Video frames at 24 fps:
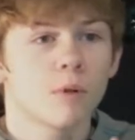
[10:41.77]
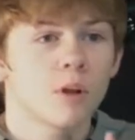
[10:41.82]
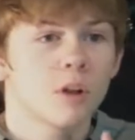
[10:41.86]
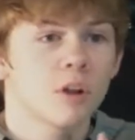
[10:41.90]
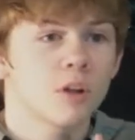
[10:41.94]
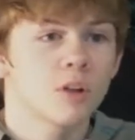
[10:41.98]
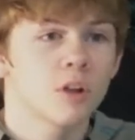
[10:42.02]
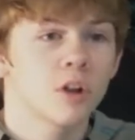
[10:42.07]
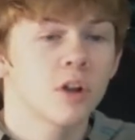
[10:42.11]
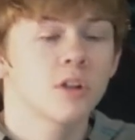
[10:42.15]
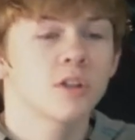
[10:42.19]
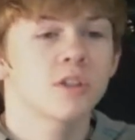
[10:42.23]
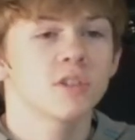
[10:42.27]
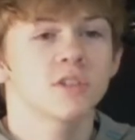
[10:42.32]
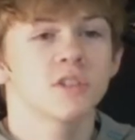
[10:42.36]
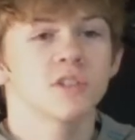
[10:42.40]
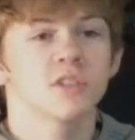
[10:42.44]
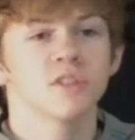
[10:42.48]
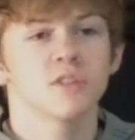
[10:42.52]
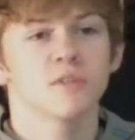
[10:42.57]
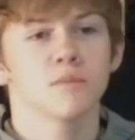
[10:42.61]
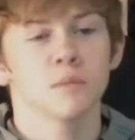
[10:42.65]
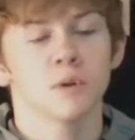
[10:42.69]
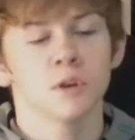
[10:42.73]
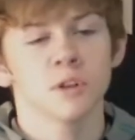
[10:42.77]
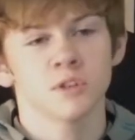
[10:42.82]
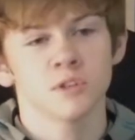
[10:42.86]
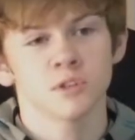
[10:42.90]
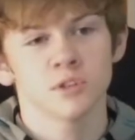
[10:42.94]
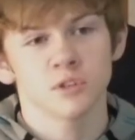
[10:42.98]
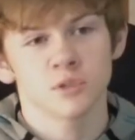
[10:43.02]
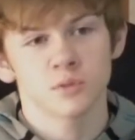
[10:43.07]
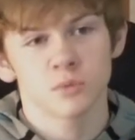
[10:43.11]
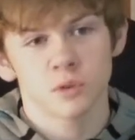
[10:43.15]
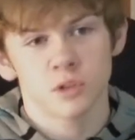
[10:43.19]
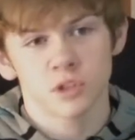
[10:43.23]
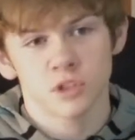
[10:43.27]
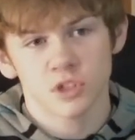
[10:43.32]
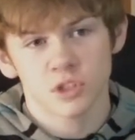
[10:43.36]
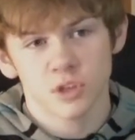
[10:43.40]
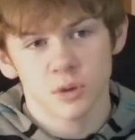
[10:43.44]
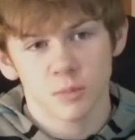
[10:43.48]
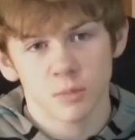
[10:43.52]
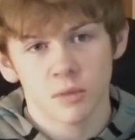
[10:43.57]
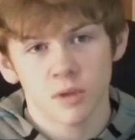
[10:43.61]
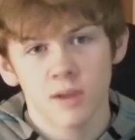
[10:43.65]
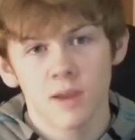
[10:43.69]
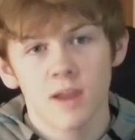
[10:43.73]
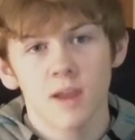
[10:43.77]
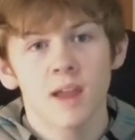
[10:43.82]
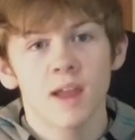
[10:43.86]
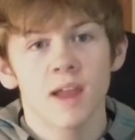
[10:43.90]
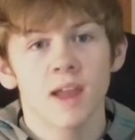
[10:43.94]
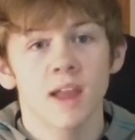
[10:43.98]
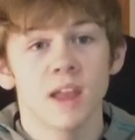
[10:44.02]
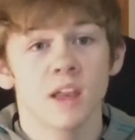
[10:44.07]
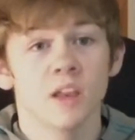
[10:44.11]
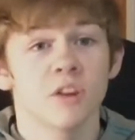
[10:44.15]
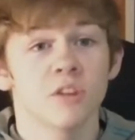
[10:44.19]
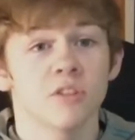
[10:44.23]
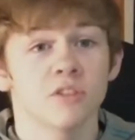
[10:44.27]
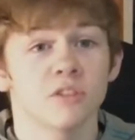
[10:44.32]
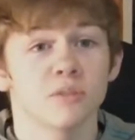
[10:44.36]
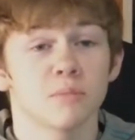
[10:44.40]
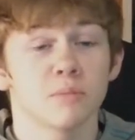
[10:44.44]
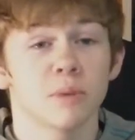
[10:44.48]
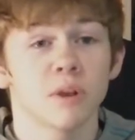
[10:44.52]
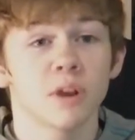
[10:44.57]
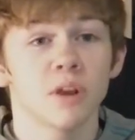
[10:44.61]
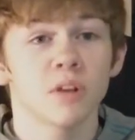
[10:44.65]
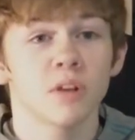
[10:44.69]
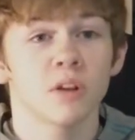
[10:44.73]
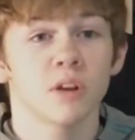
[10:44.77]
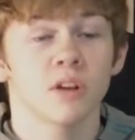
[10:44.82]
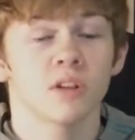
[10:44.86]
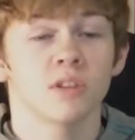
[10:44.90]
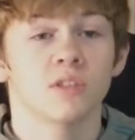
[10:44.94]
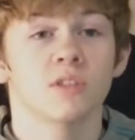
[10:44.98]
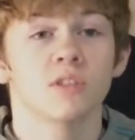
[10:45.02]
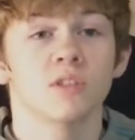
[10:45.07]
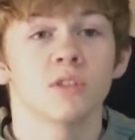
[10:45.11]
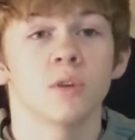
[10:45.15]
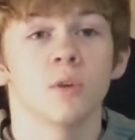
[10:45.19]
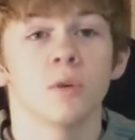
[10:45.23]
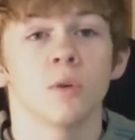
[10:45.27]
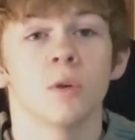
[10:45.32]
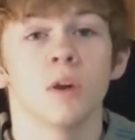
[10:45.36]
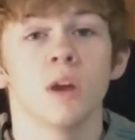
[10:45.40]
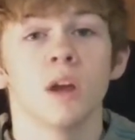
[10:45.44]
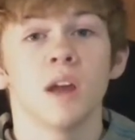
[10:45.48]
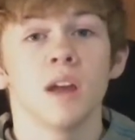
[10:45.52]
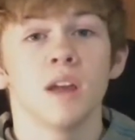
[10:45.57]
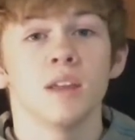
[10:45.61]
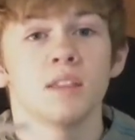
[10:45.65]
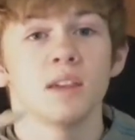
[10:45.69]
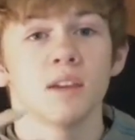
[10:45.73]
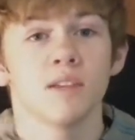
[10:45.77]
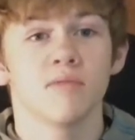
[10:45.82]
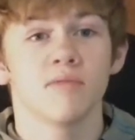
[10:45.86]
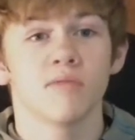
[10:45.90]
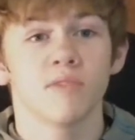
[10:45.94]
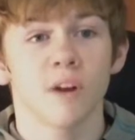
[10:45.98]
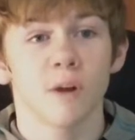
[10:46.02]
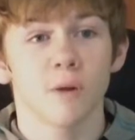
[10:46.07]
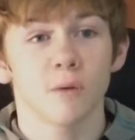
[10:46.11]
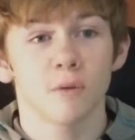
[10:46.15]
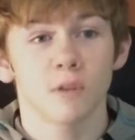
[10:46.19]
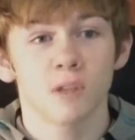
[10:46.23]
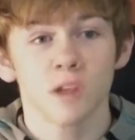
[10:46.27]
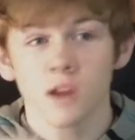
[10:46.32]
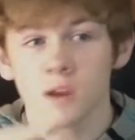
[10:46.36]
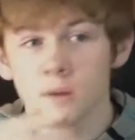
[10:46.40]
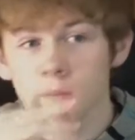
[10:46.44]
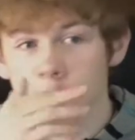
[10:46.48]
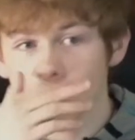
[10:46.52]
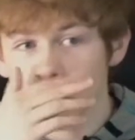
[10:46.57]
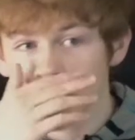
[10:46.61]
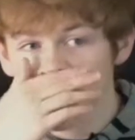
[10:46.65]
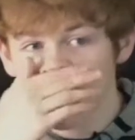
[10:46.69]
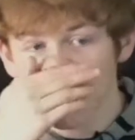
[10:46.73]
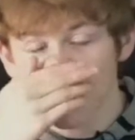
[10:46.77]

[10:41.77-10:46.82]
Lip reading: carcasses of monsters wash up, Anguirus and Baragon. So they found them.